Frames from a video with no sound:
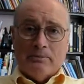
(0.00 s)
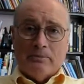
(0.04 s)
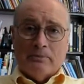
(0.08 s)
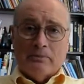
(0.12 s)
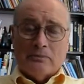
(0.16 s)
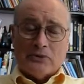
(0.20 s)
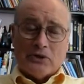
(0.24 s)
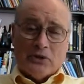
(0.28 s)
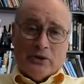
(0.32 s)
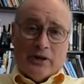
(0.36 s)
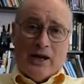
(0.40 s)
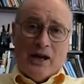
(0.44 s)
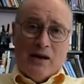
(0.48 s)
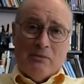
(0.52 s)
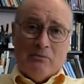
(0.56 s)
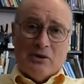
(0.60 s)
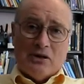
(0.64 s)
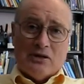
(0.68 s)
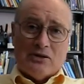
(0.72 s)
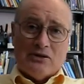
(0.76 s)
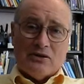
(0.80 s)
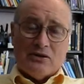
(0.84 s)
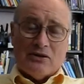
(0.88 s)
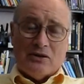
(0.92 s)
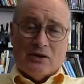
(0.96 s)
So m
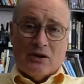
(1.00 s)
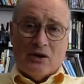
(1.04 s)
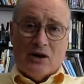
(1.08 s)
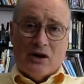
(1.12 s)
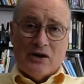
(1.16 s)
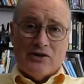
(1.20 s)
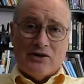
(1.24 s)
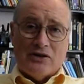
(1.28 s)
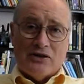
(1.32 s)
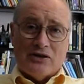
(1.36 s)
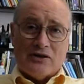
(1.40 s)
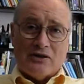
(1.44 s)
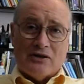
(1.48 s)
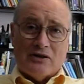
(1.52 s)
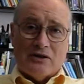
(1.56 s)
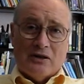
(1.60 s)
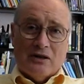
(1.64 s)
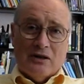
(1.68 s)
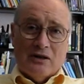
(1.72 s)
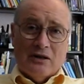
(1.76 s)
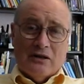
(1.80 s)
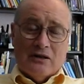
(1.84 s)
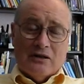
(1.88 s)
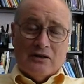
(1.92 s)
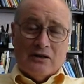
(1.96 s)
is the largest
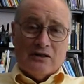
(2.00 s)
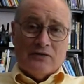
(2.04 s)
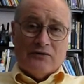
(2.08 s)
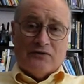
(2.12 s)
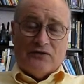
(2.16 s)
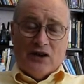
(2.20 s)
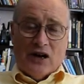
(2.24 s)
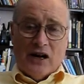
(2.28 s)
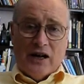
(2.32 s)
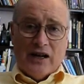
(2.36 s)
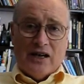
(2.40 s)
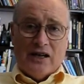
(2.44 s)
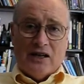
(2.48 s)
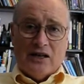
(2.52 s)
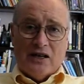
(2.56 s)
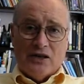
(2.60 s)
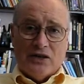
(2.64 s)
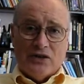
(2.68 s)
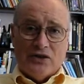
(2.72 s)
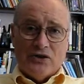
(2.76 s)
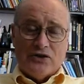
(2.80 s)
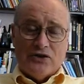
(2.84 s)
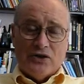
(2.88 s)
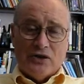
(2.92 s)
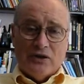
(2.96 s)
defined
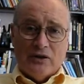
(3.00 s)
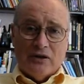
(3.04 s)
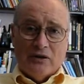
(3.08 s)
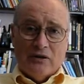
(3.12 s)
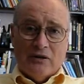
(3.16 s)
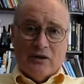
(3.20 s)
integer,